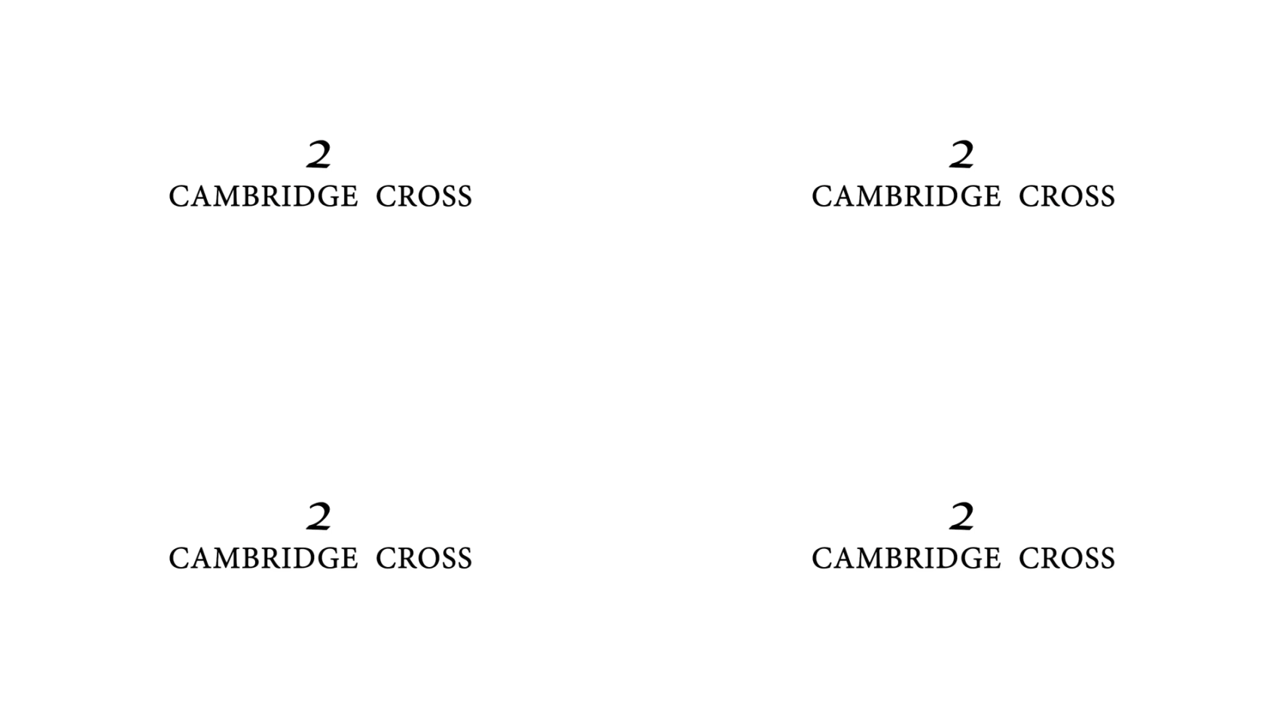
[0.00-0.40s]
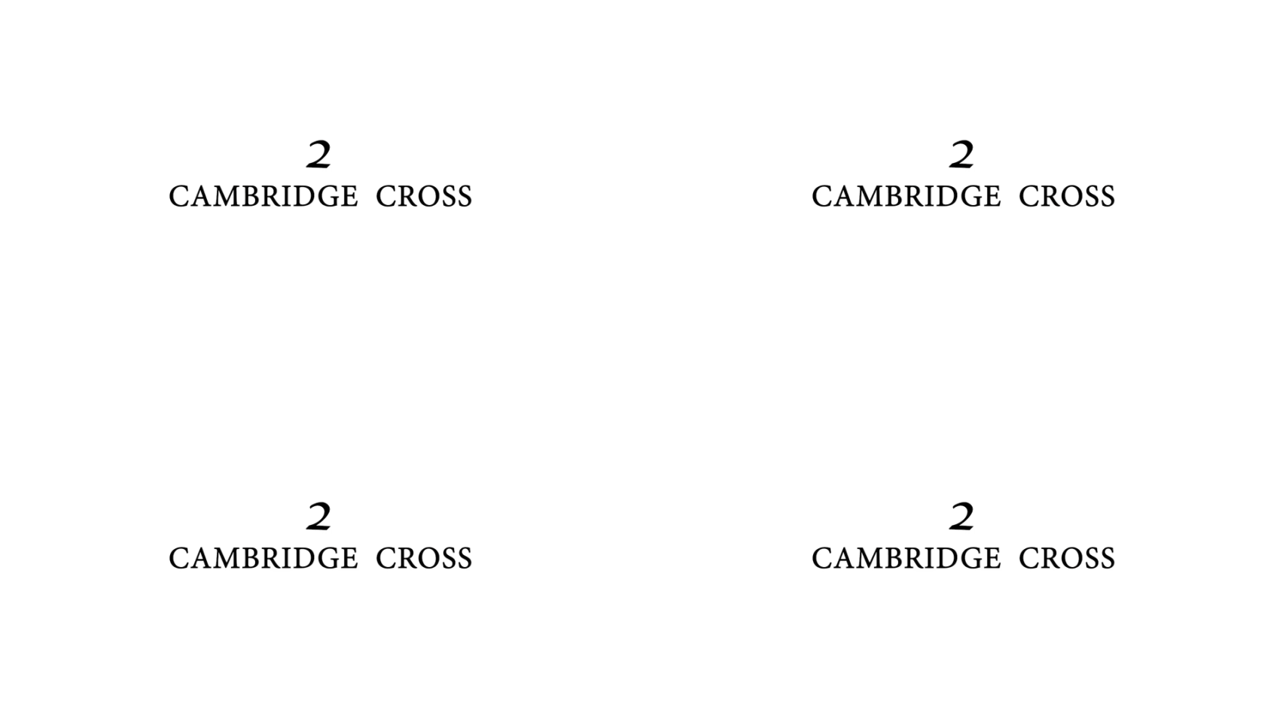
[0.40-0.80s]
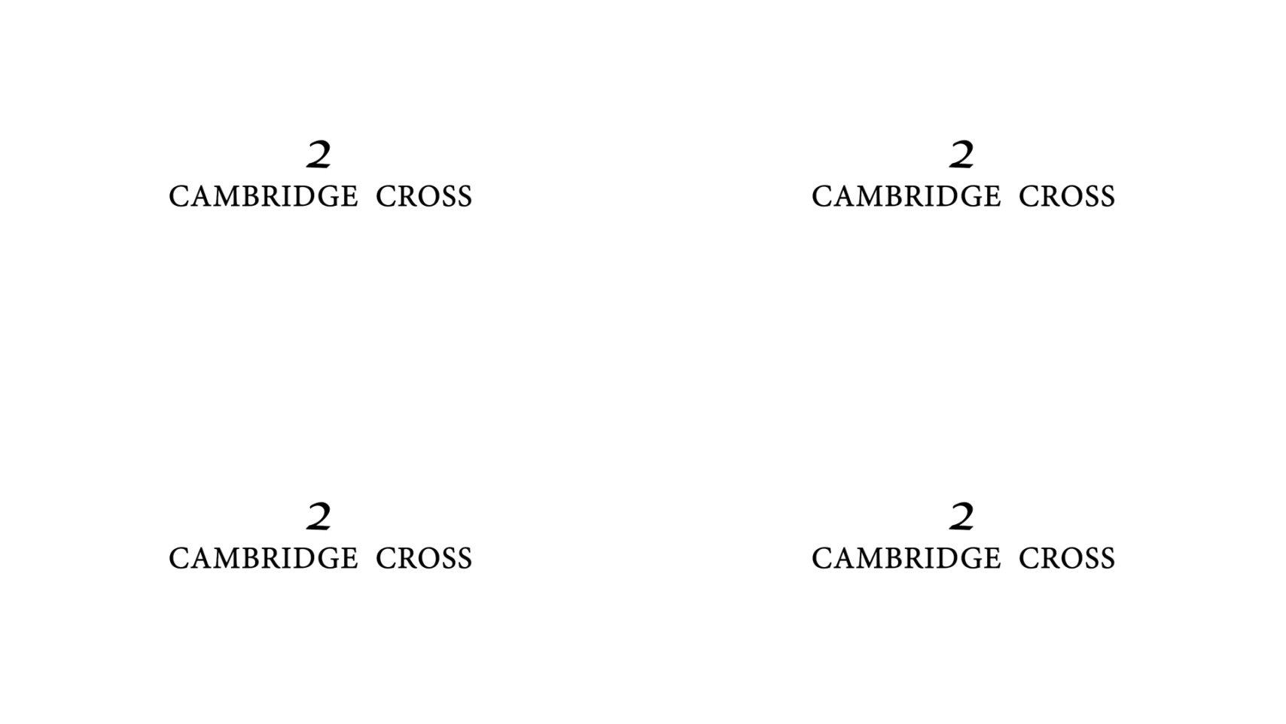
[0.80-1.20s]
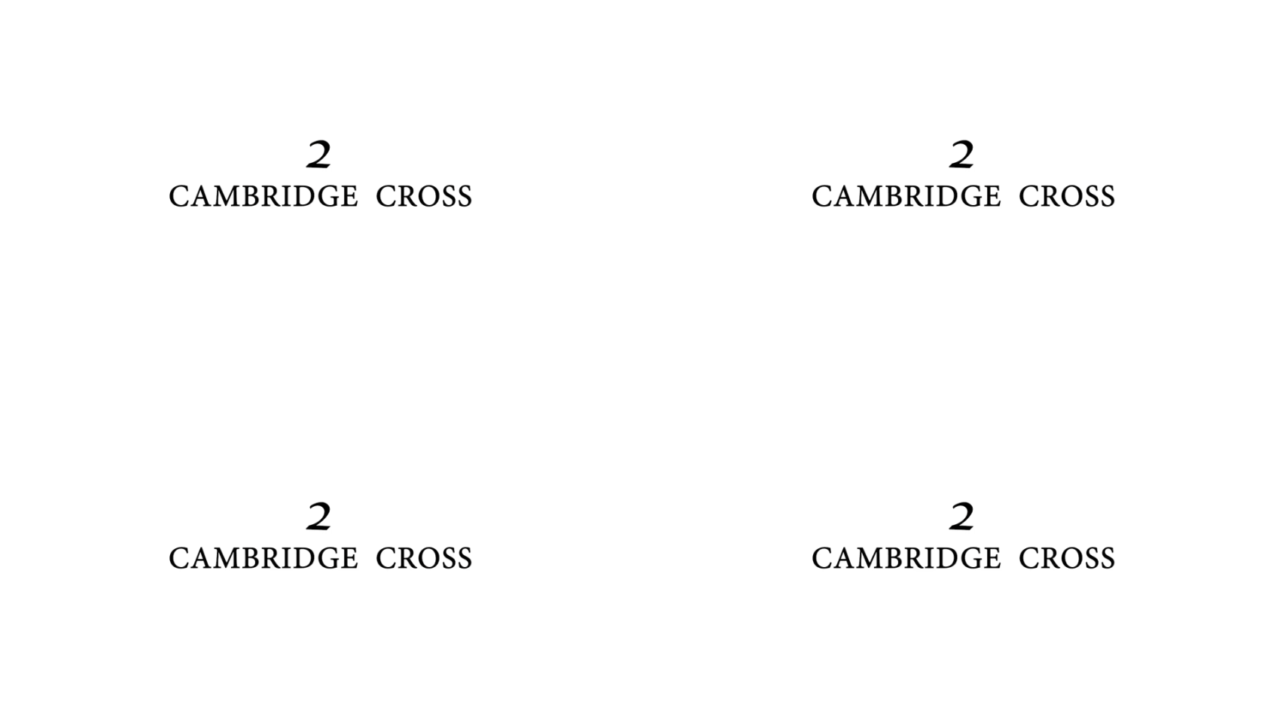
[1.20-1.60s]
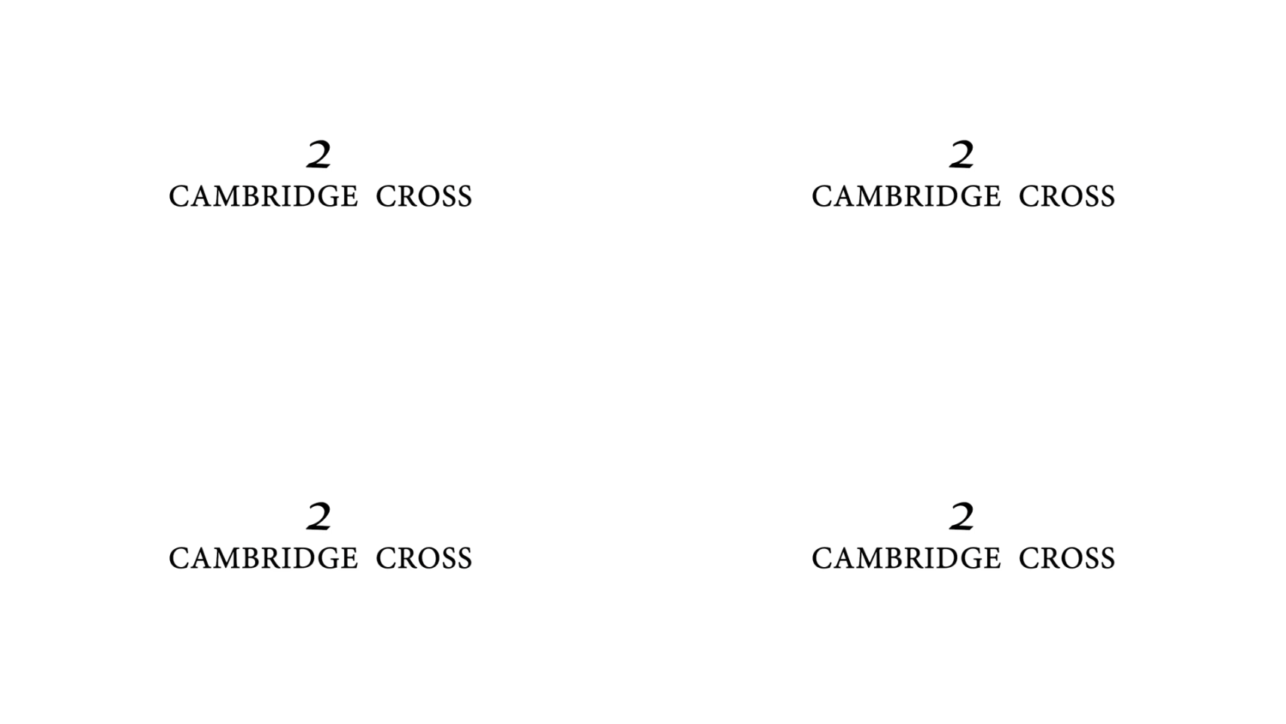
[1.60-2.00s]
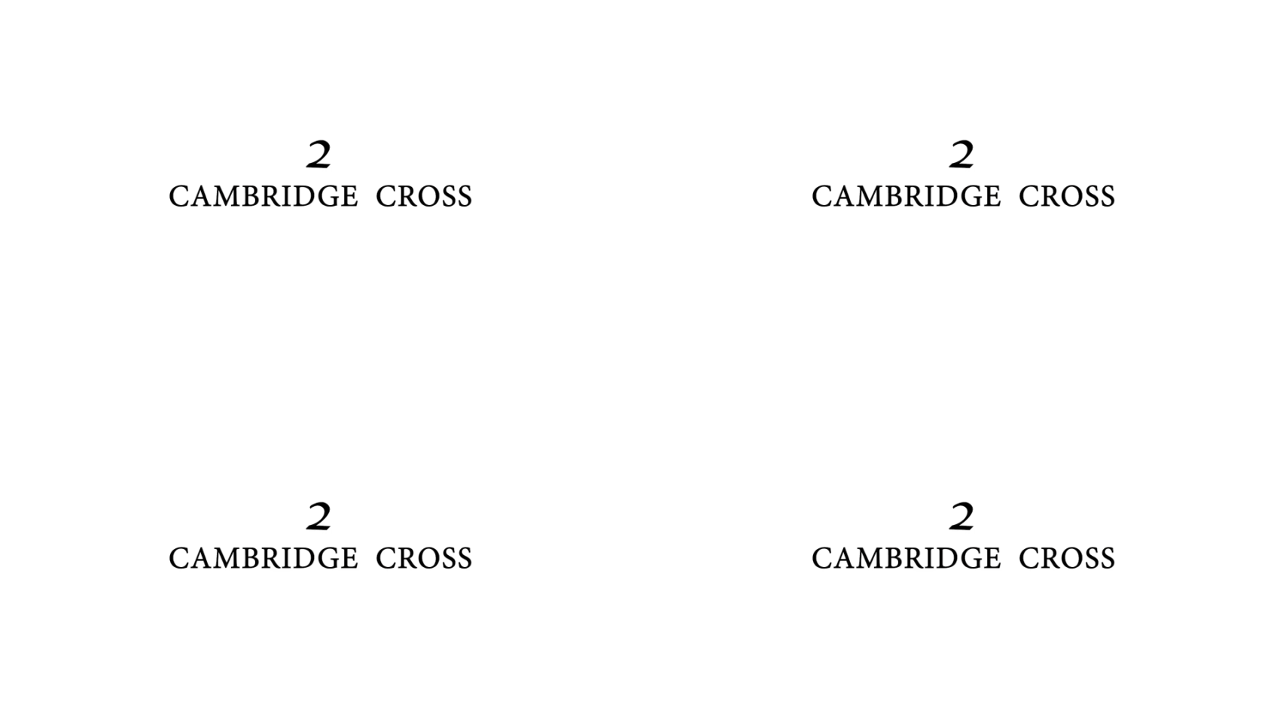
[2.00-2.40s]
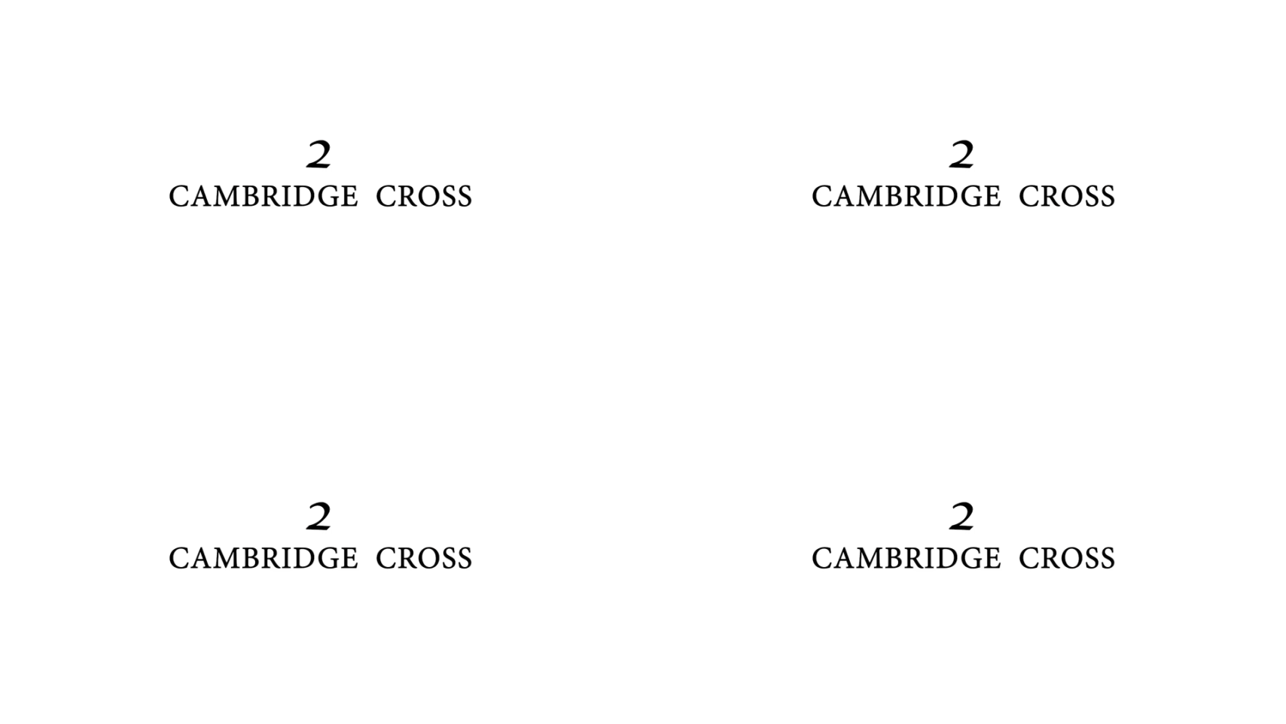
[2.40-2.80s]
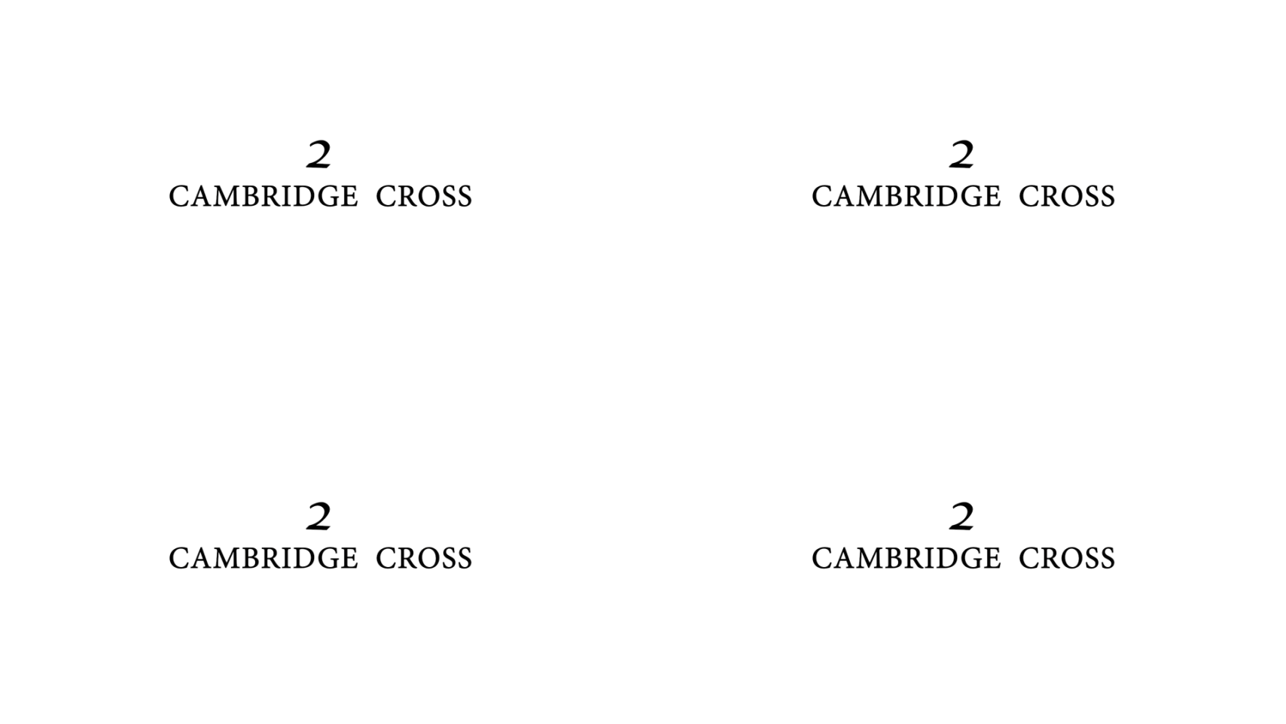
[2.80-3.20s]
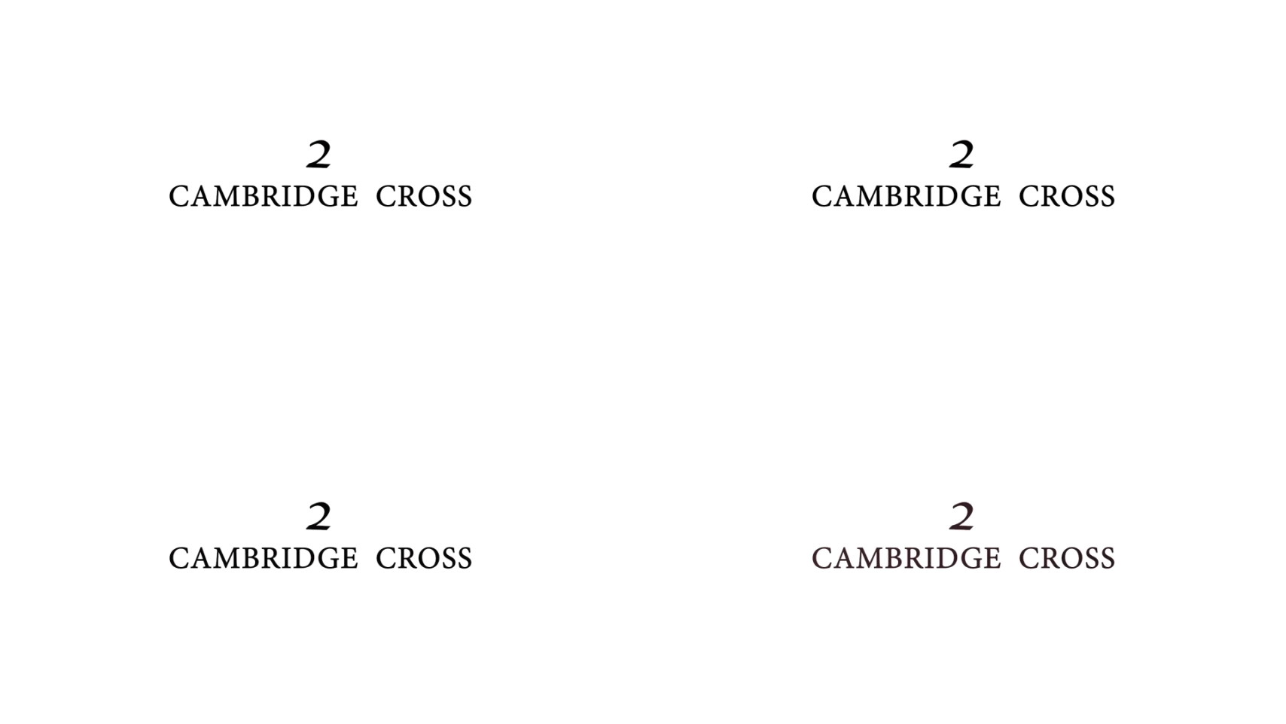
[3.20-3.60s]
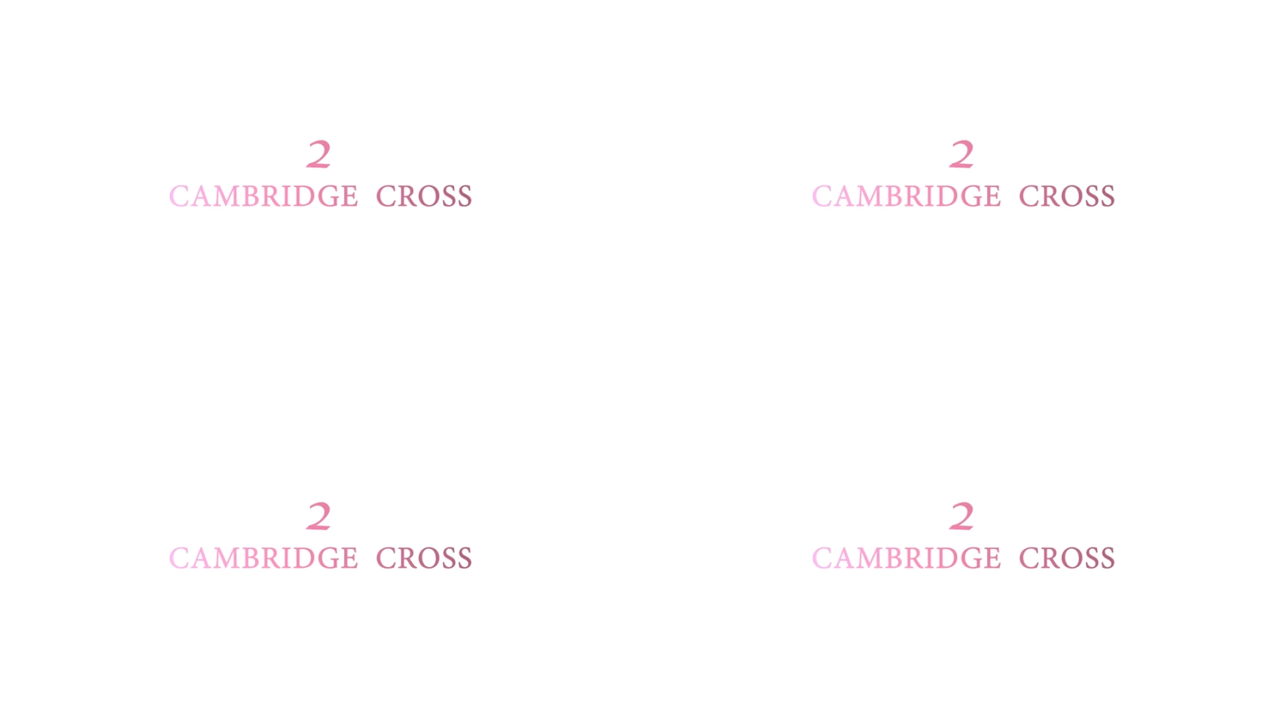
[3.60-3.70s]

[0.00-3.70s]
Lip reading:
(no speaker visible)